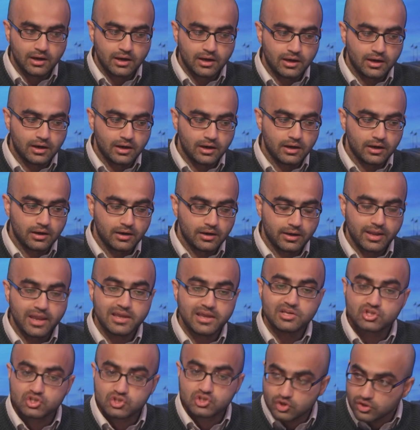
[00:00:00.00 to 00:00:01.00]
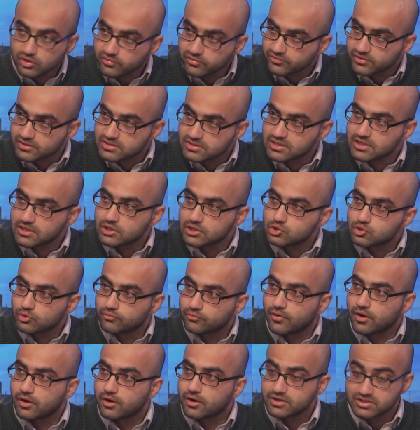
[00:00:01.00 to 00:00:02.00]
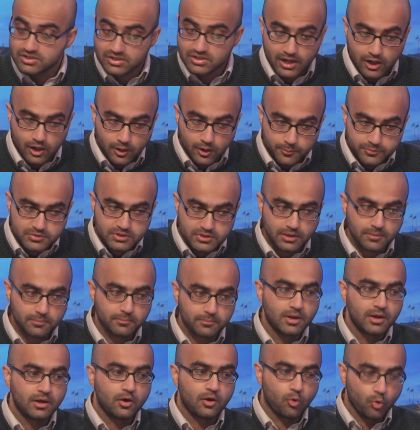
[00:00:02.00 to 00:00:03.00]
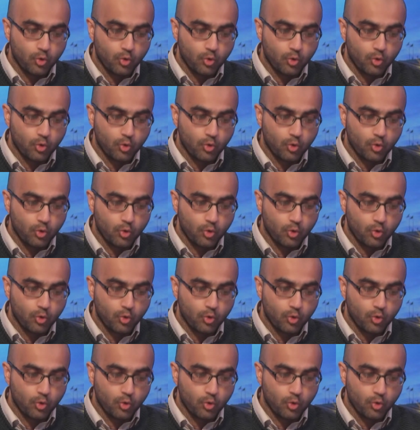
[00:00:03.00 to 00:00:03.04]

a service insofar as it helps them